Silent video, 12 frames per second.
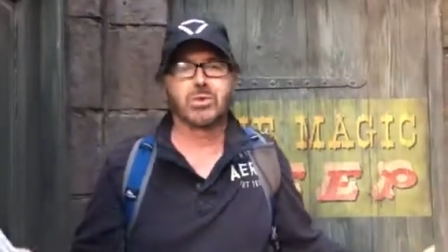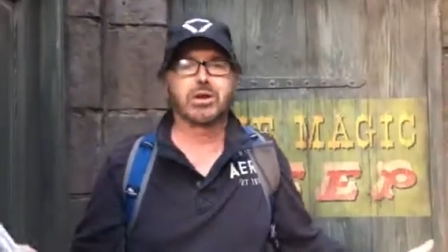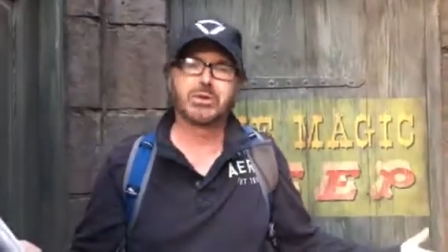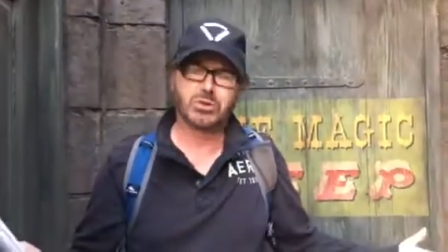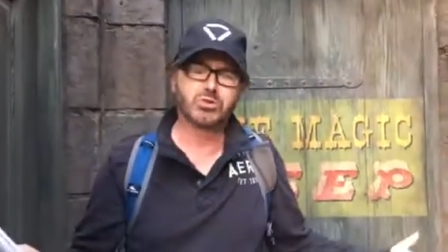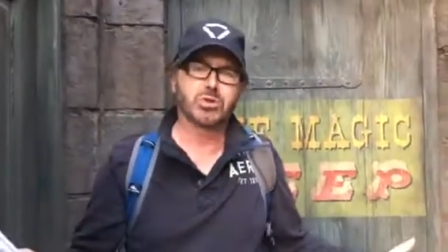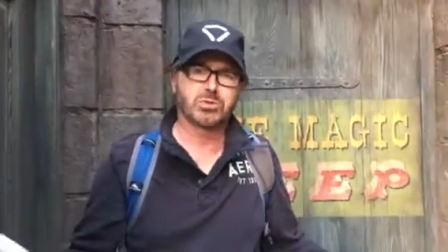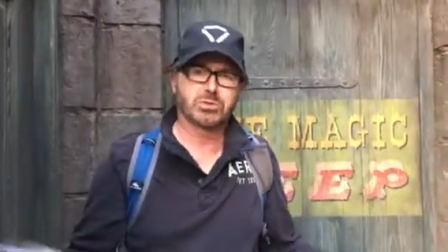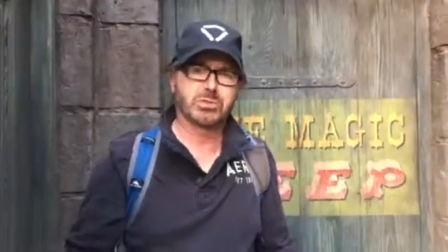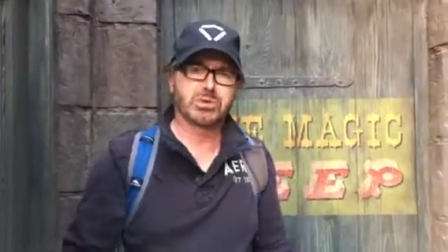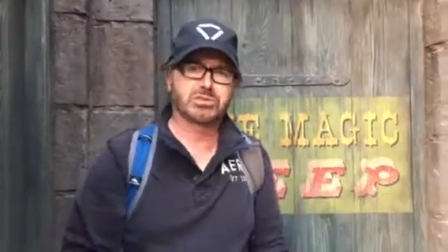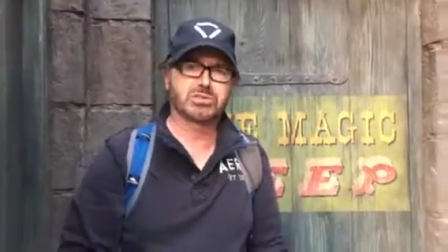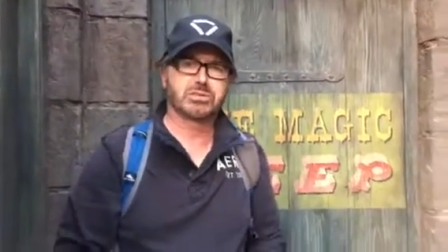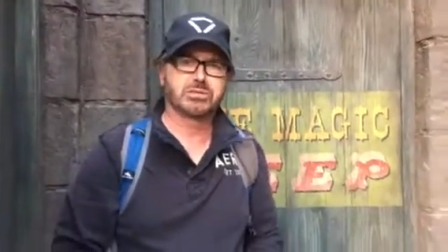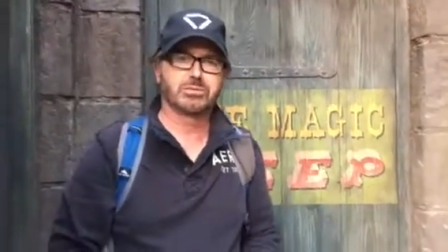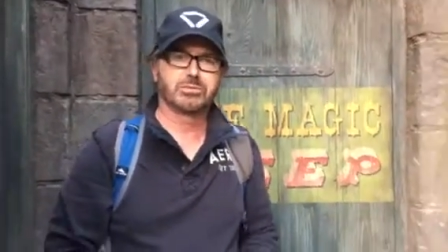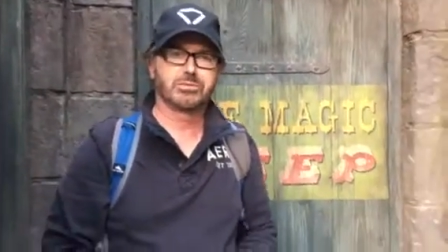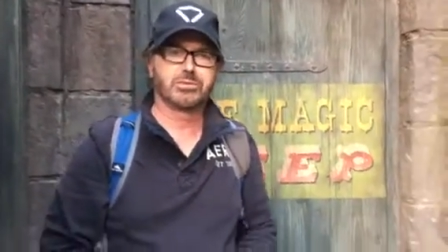Why do we do Toast Post?
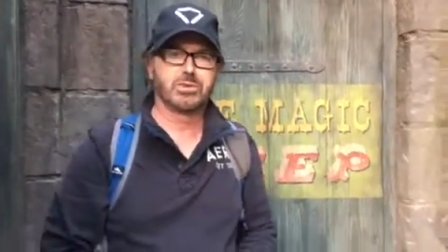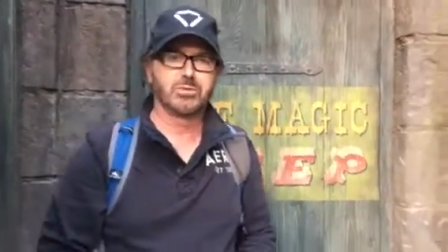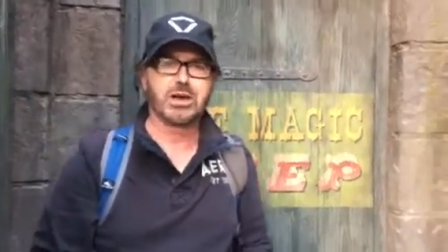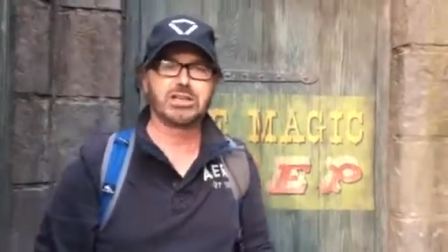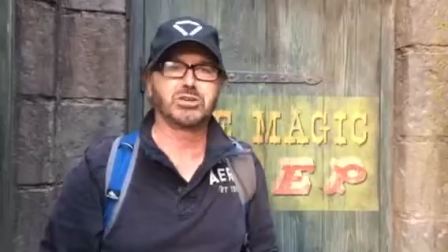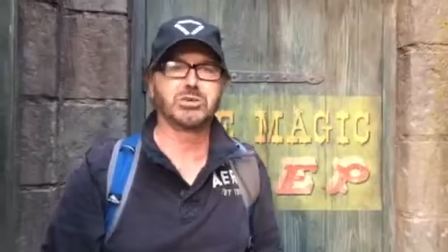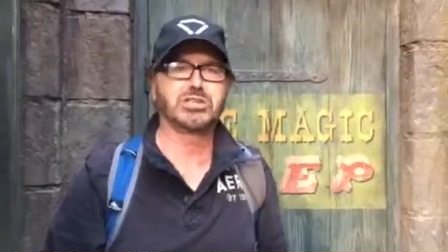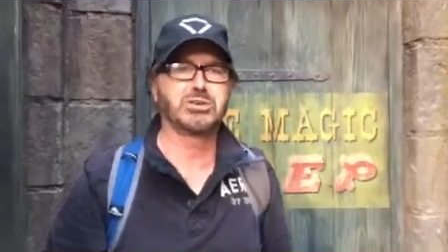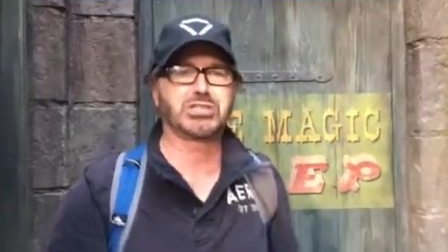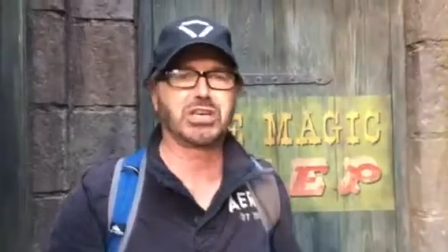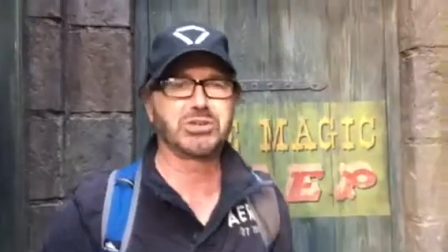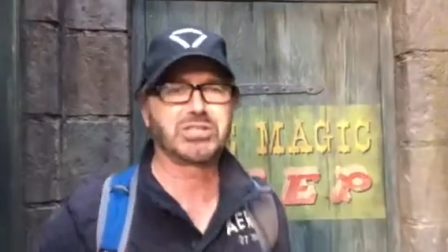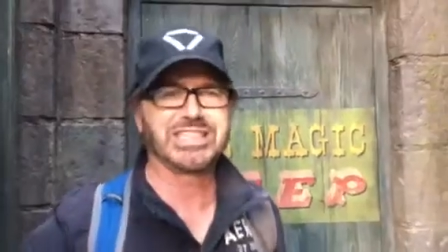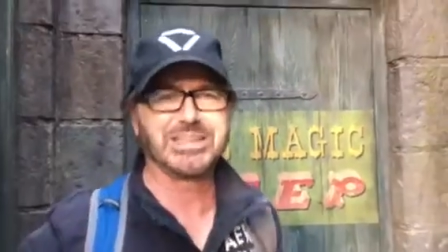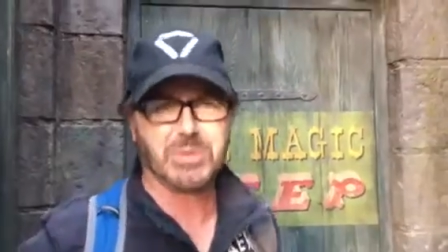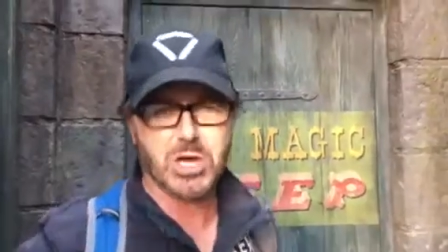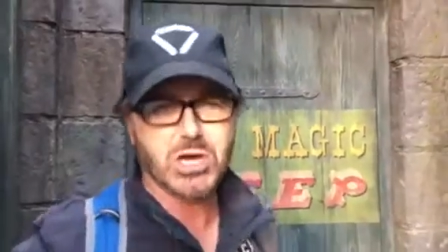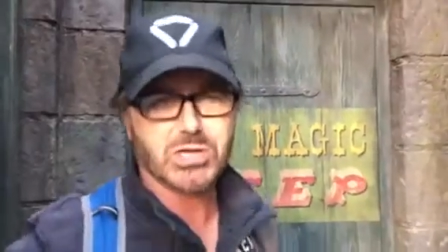Why do we do Toast
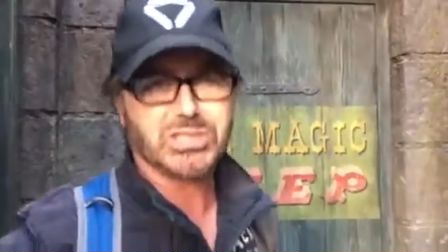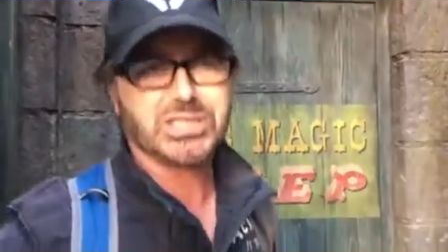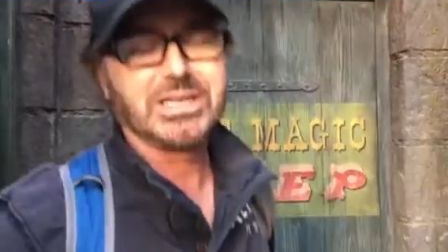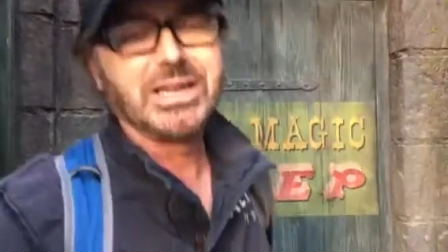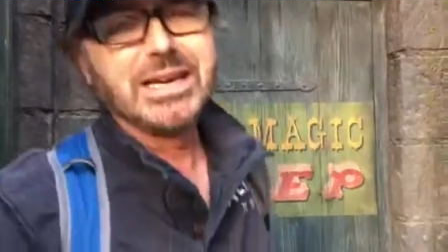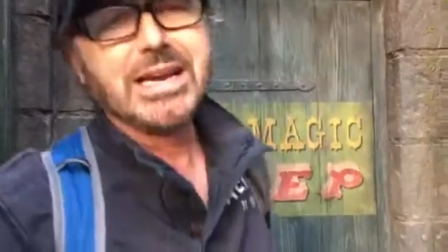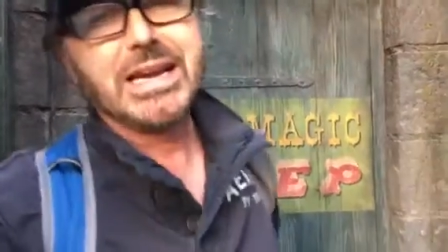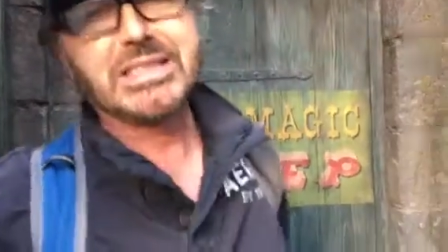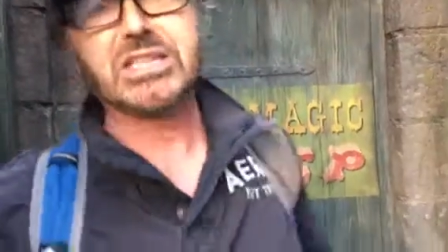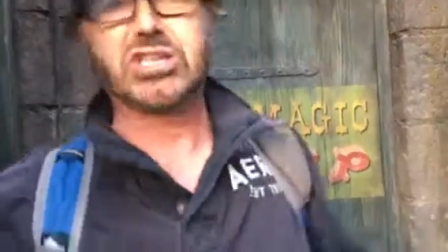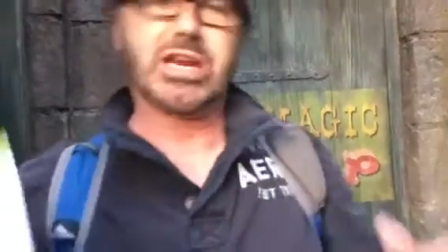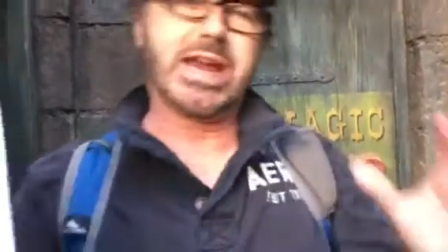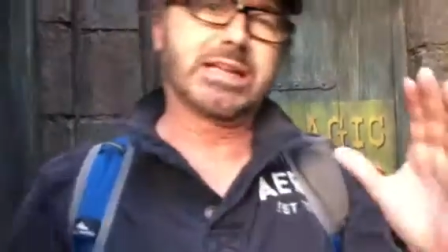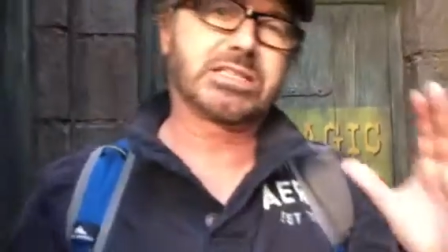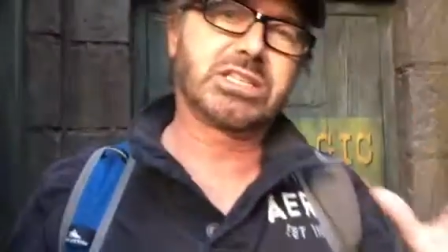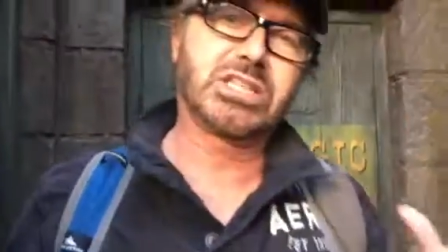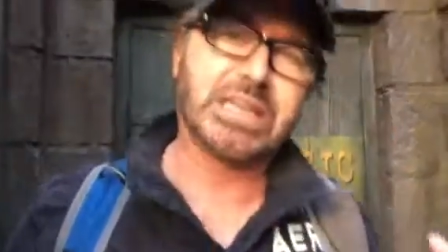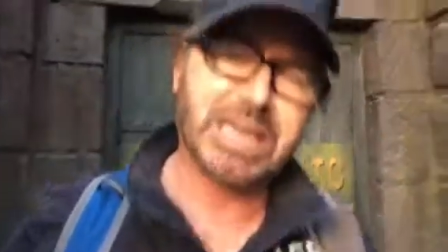and Post? It's a
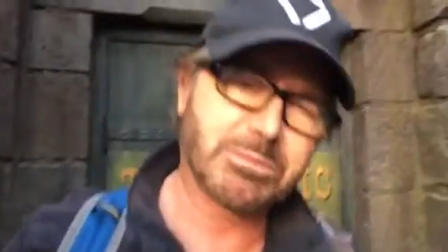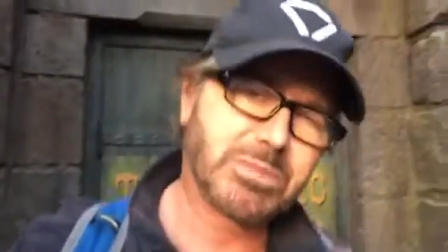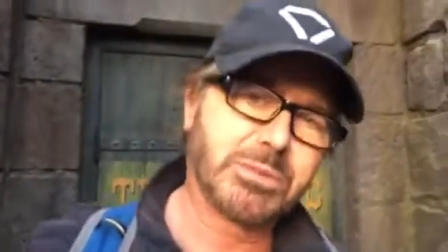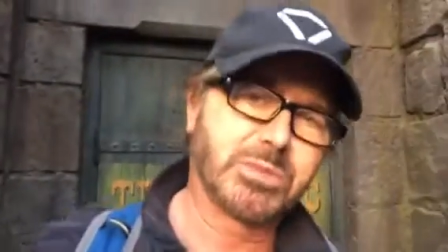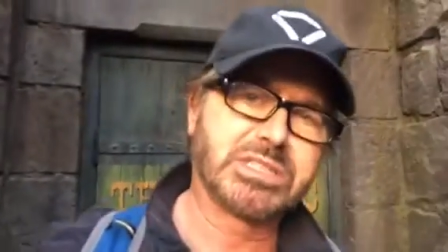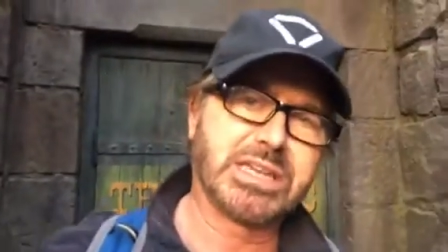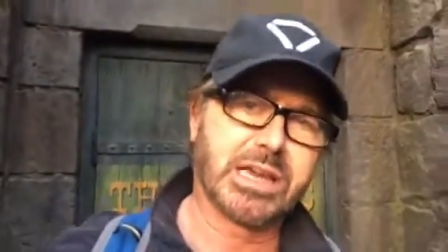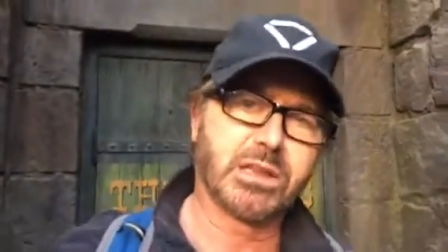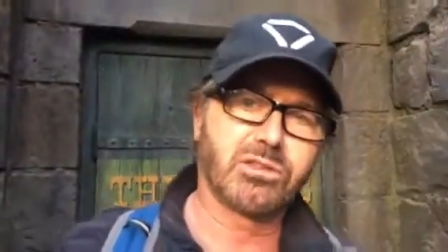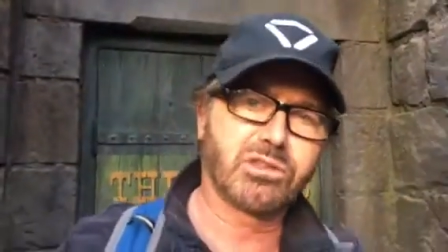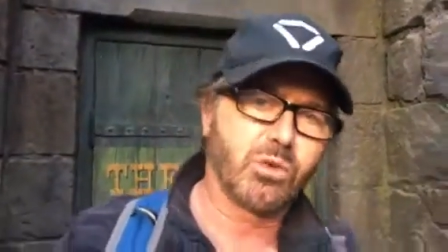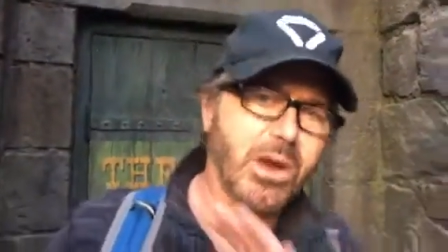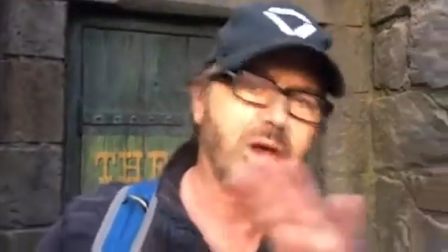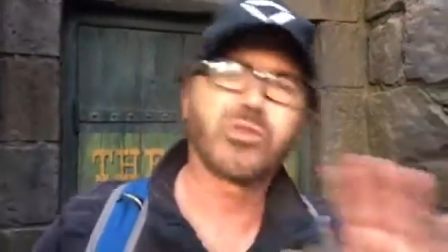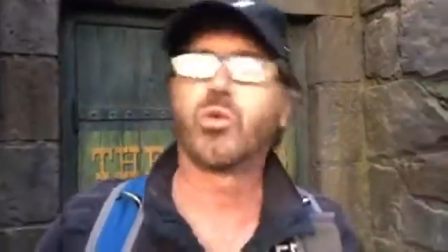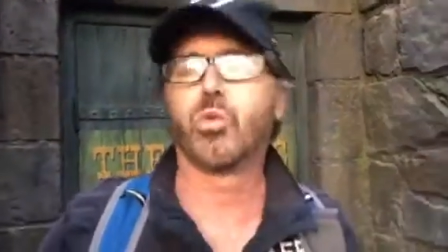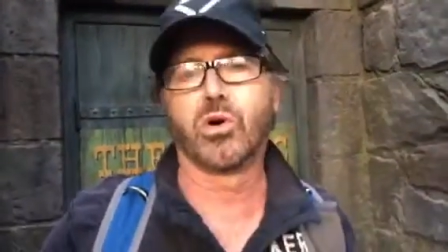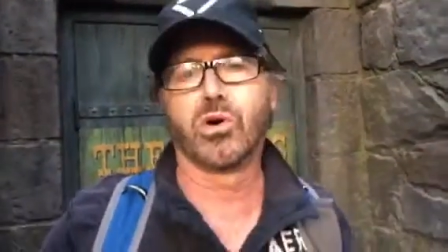chance to get people together throughout
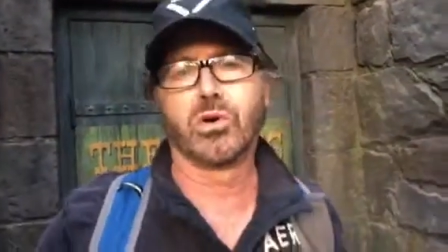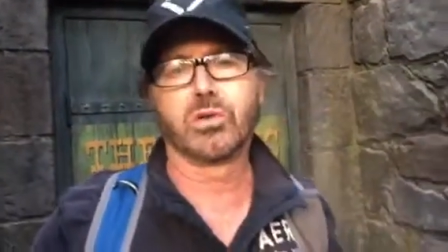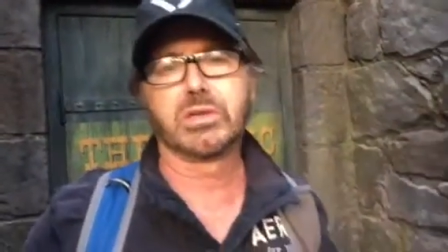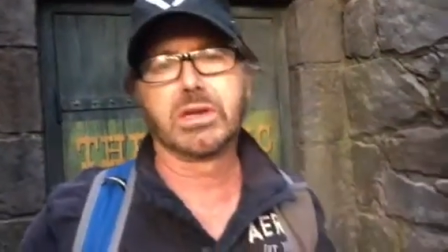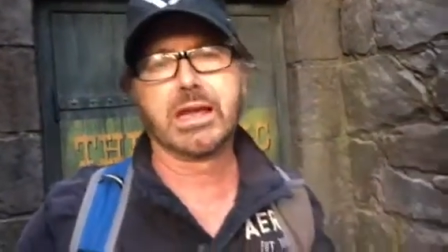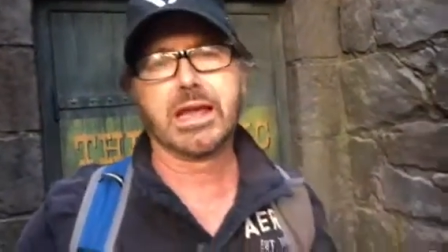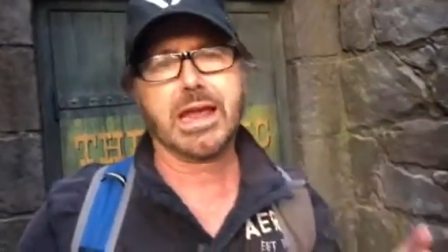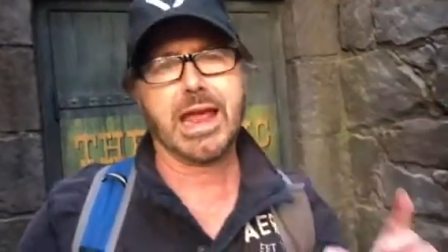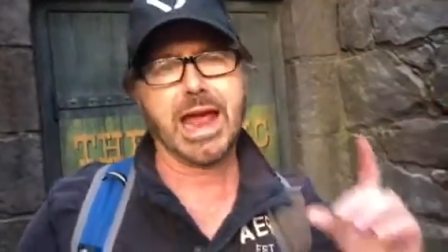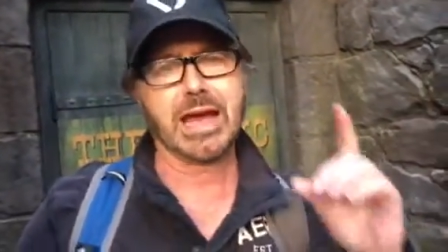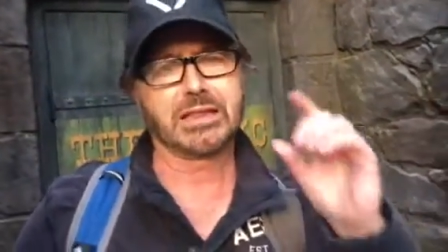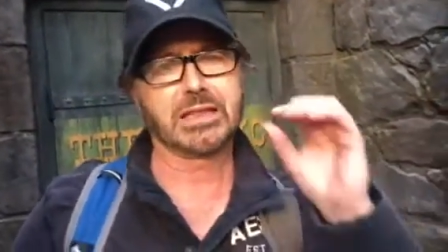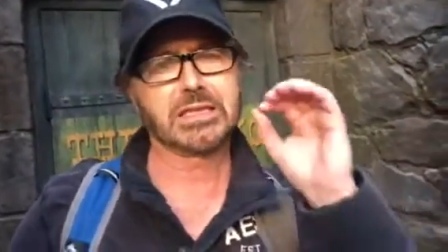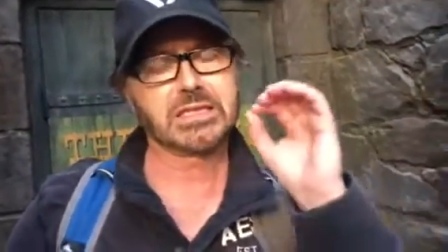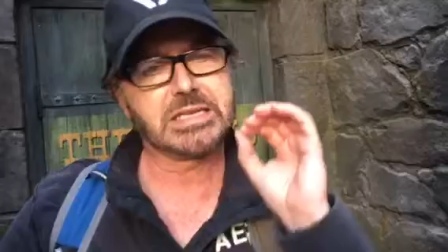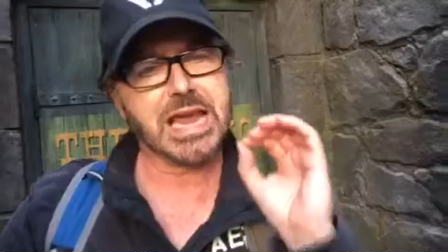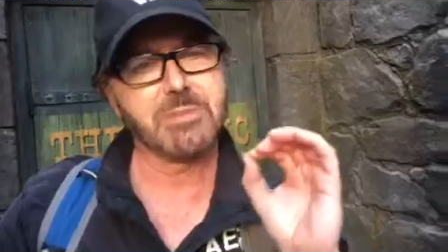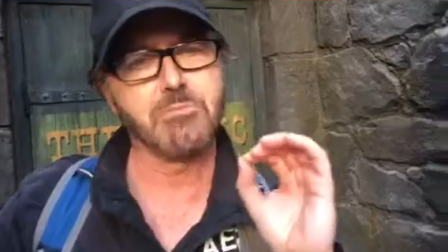the world at the
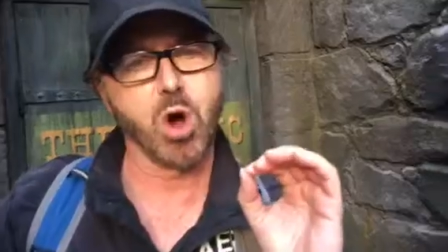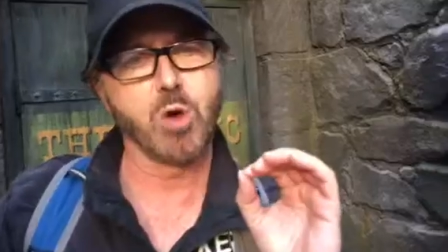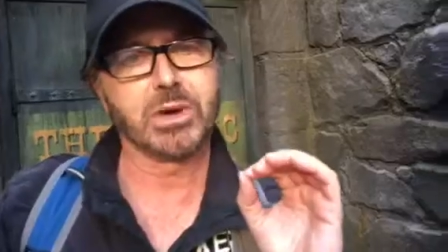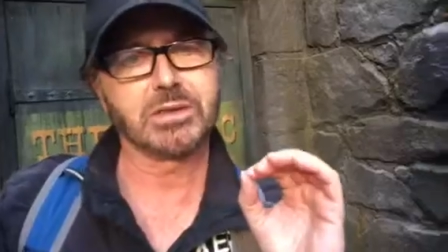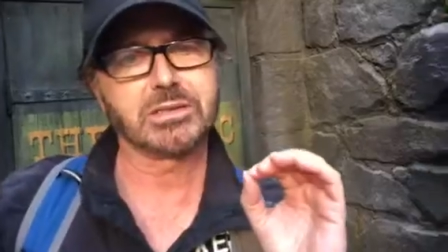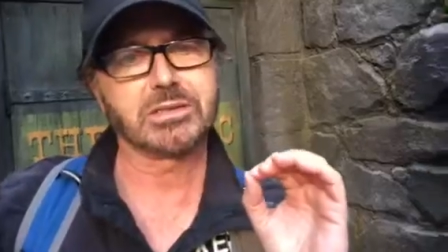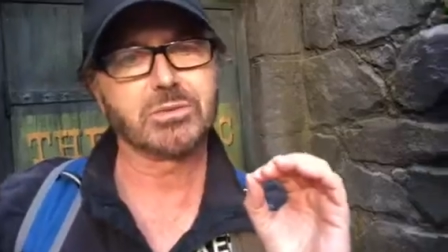same moment.